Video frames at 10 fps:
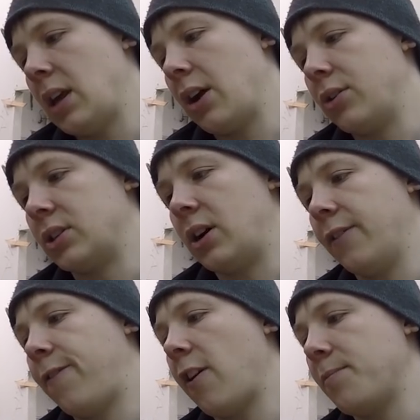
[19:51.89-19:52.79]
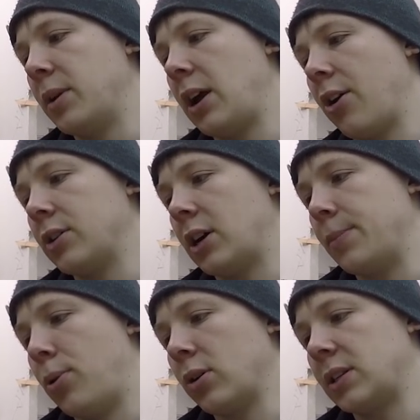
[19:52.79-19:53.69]
5-minute
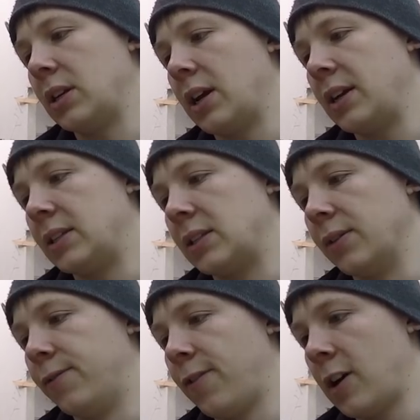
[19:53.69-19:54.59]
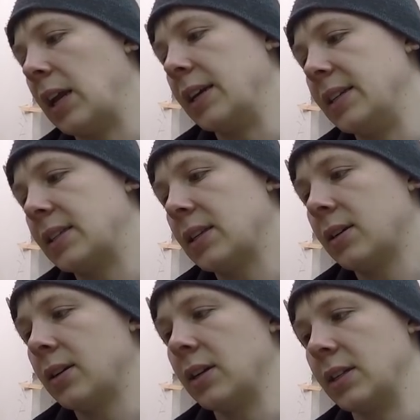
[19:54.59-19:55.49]
aerodite epoxy adhesive. Sellies
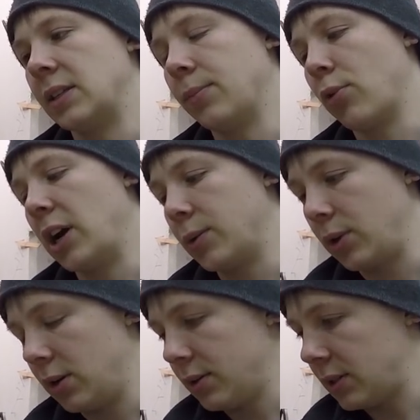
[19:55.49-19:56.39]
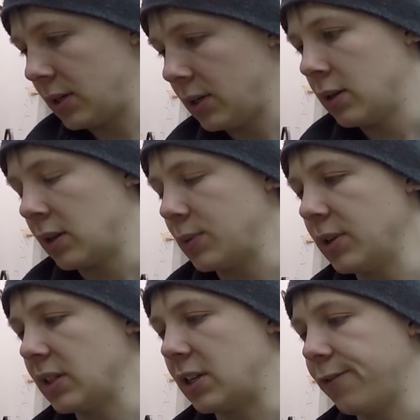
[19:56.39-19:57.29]
is the brand we use. This
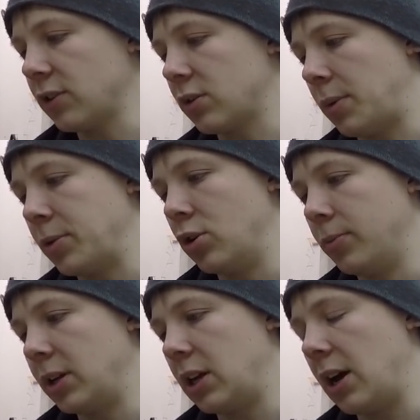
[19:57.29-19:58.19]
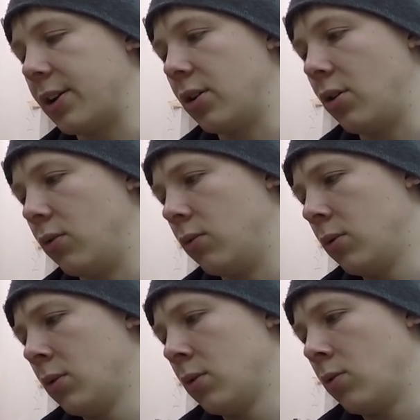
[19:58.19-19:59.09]
one is different to the one we normally get. I don't know
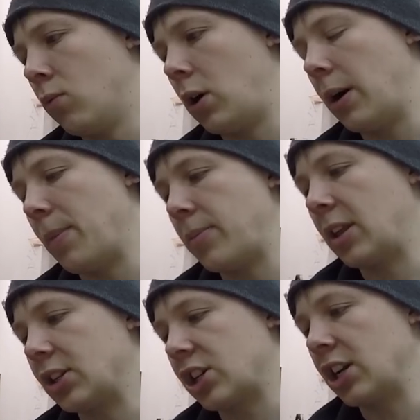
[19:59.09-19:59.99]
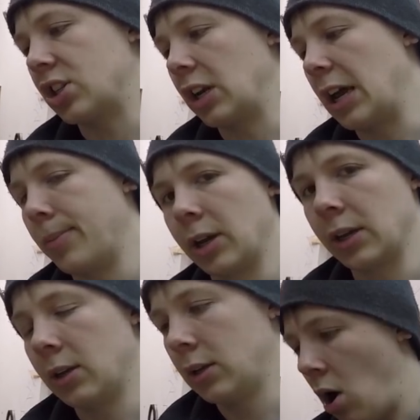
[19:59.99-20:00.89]
why, maybe they just changed the
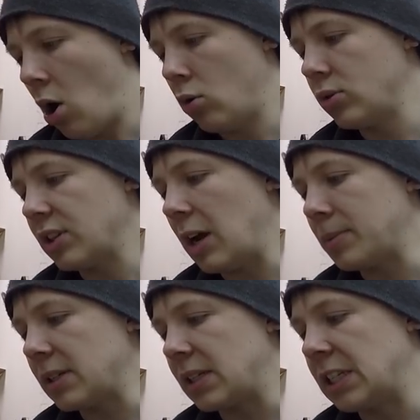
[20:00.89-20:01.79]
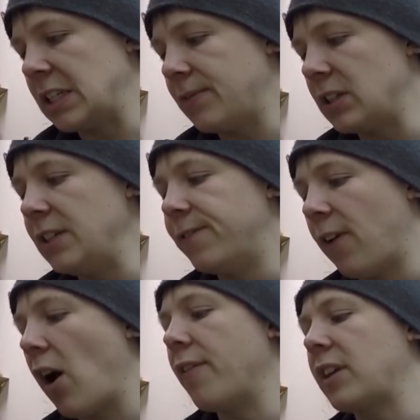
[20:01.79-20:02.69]
labeling. Holds up to
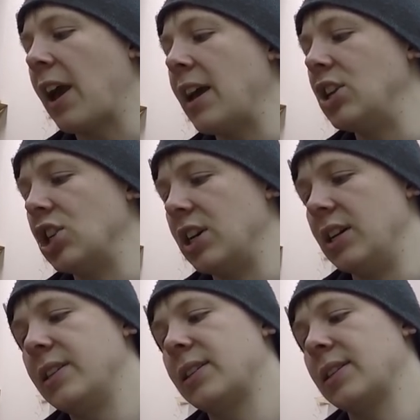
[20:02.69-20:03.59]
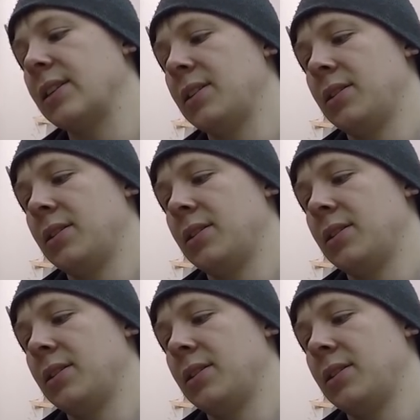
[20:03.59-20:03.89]
75 kgs.